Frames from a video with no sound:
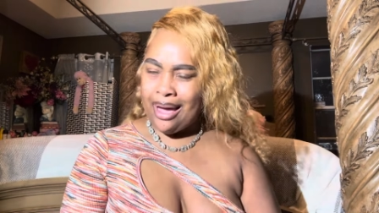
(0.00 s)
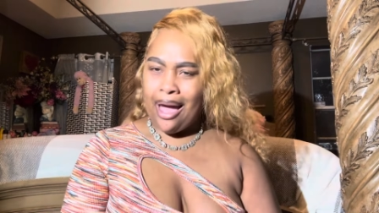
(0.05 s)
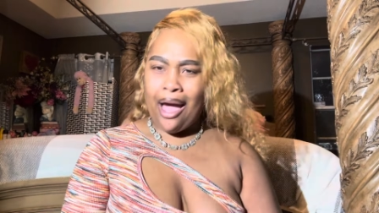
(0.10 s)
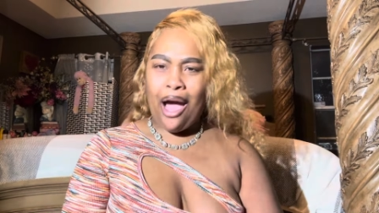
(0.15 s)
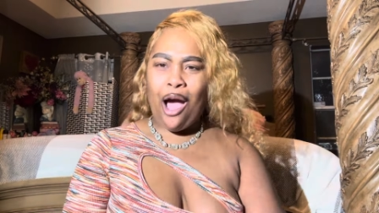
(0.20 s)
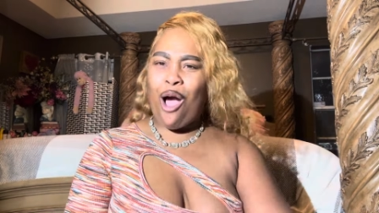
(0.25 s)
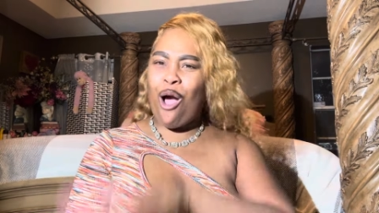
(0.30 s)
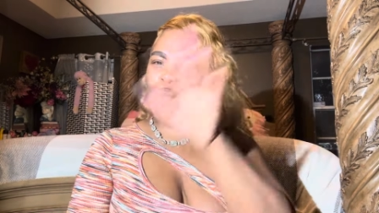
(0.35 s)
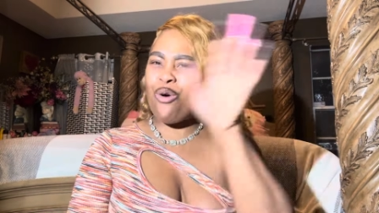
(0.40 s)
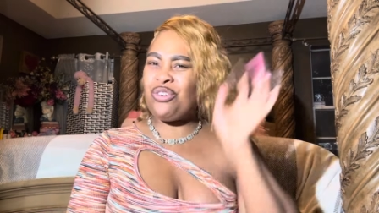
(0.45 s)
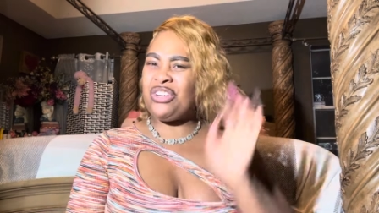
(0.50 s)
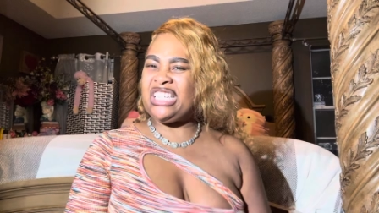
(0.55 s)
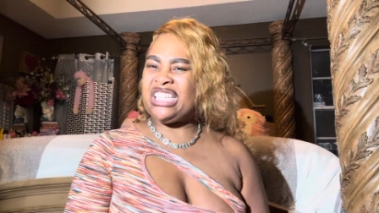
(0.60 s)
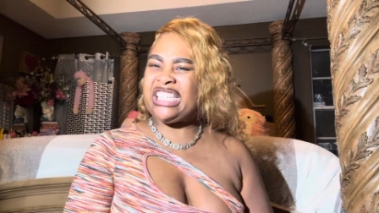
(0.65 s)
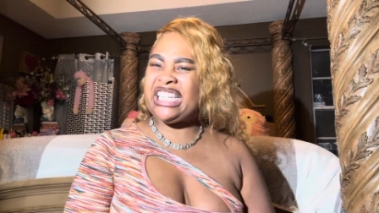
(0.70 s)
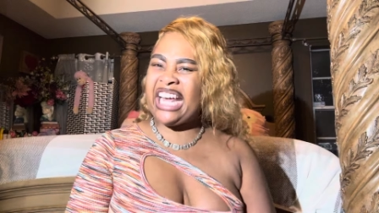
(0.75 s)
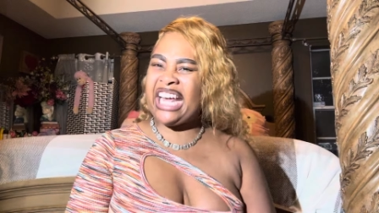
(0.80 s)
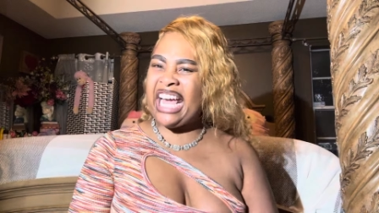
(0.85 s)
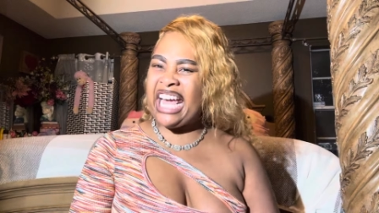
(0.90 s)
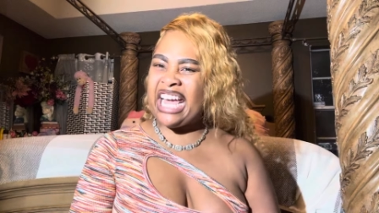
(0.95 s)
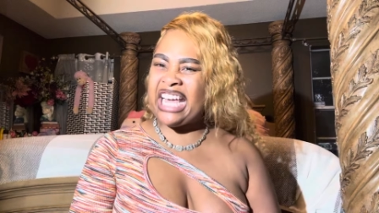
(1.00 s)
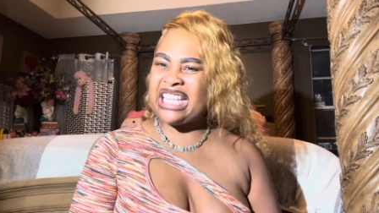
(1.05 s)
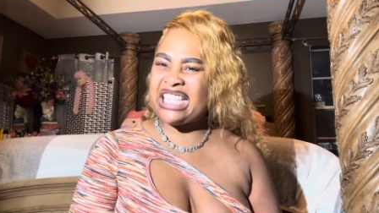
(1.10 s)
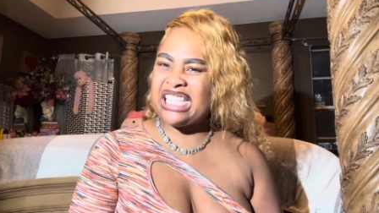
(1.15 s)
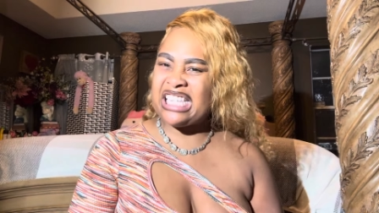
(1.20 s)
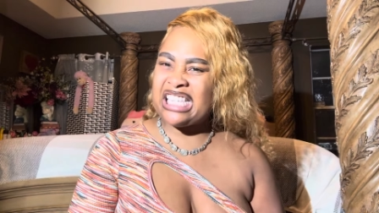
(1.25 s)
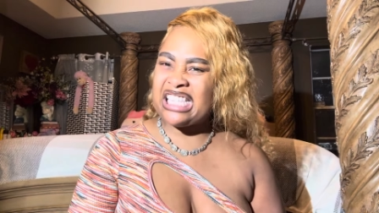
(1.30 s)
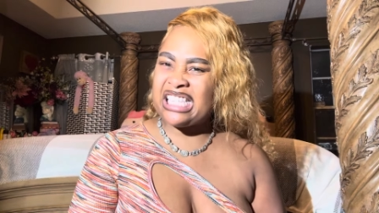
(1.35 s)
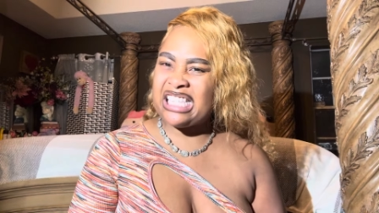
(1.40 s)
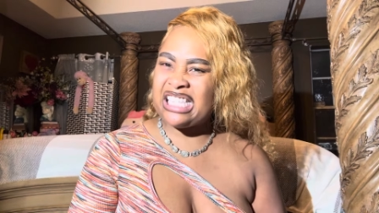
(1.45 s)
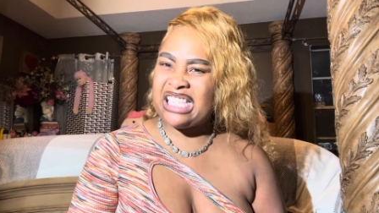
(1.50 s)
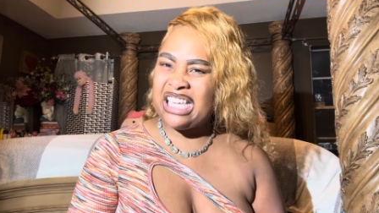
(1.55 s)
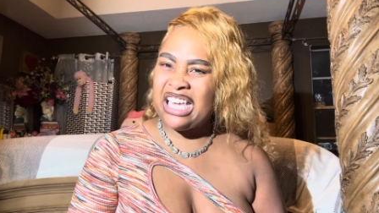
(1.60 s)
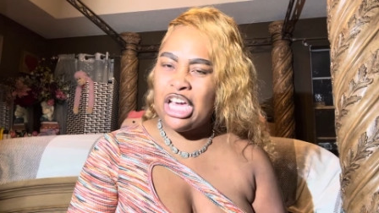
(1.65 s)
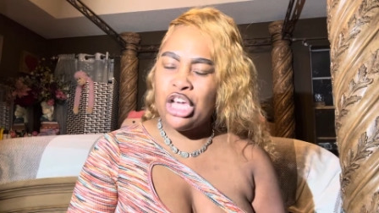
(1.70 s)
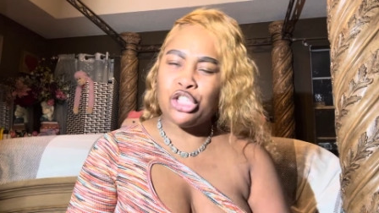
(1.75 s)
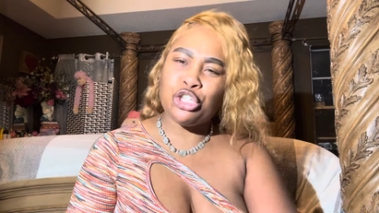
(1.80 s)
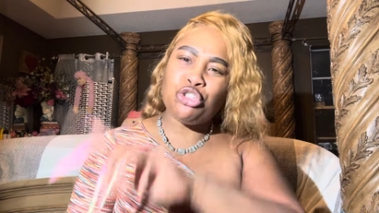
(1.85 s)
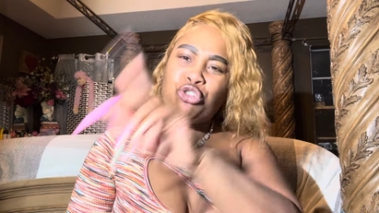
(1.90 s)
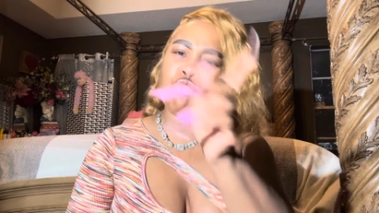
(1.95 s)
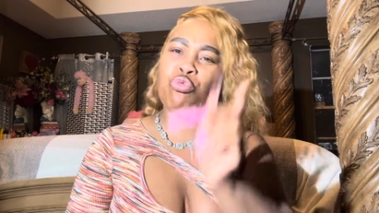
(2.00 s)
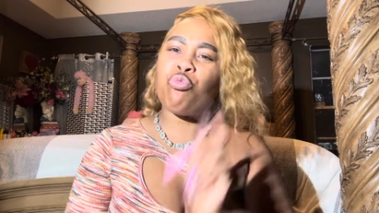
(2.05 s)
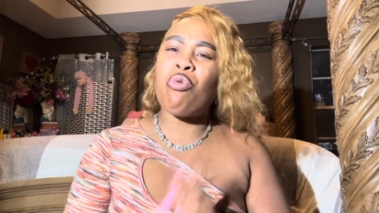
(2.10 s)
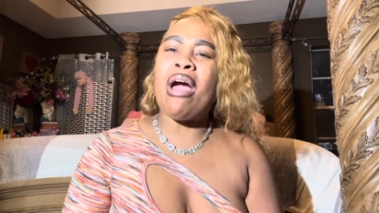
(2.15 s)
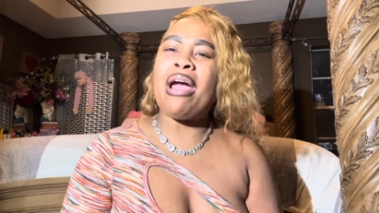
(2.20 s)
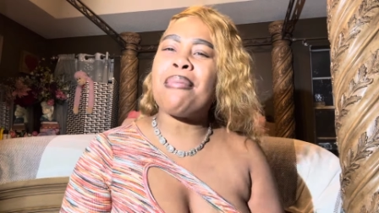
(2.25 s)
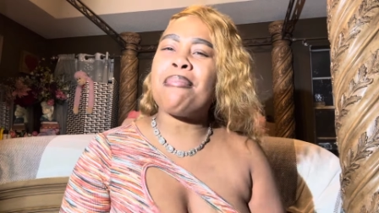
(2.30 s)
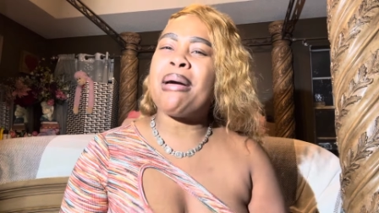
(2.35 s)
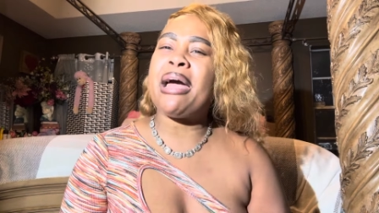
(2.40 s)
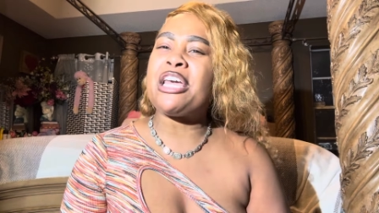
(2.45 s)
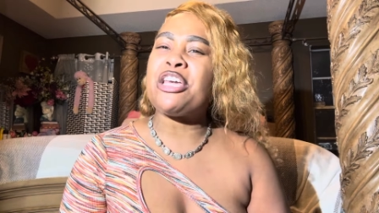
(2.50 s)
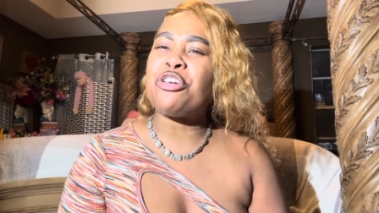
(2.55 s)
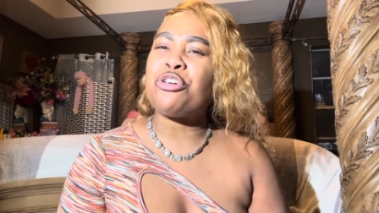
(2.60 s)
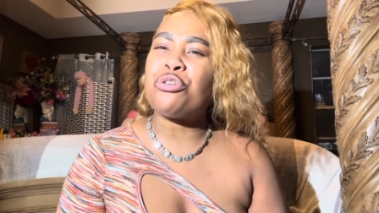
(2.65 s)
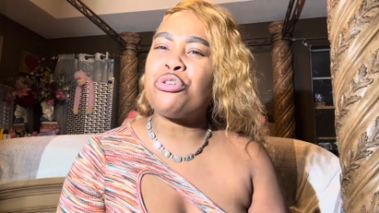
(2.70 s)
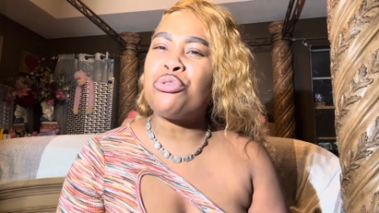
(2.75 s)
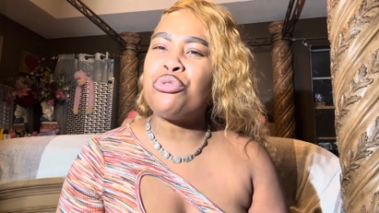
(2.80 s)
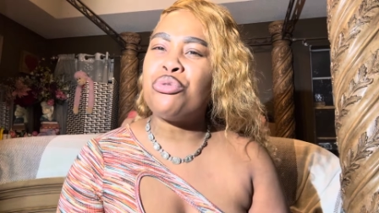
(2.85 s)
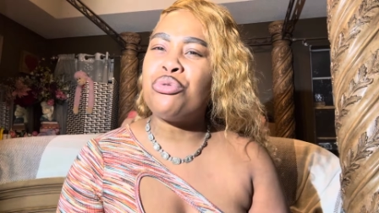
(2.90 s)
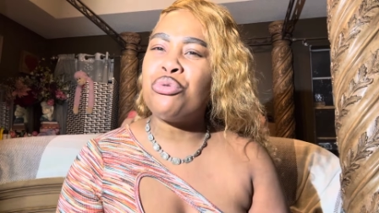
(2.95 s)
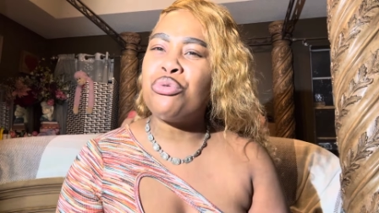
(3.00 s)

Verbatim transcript: All these chances to do right by you.